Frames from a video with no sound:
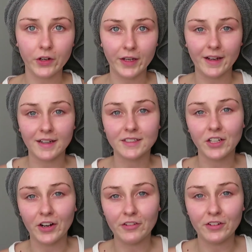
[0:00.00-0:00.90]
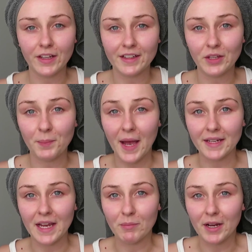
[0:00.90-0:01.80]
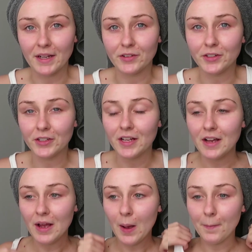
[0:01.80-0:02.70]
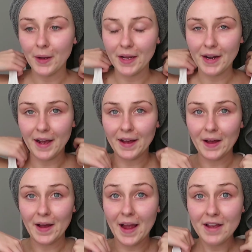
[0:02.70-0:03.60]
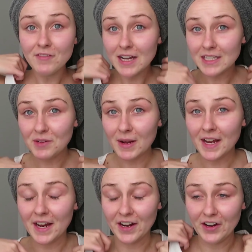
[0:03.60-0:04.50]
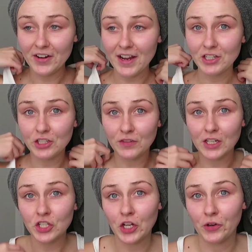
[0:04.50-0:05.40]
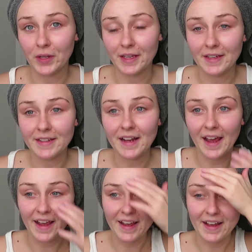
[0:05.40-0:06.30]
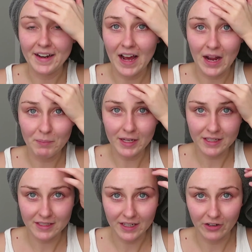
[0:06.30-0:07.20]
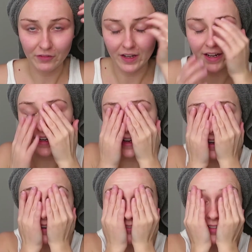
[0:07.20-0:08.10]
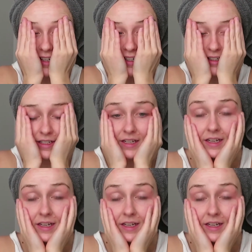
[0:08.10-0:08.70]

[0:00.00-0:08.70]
Okay guys, sorry for like the bad camera angle, but I have not seen my hair. I just finished toning it and I'm like terrified. I have like,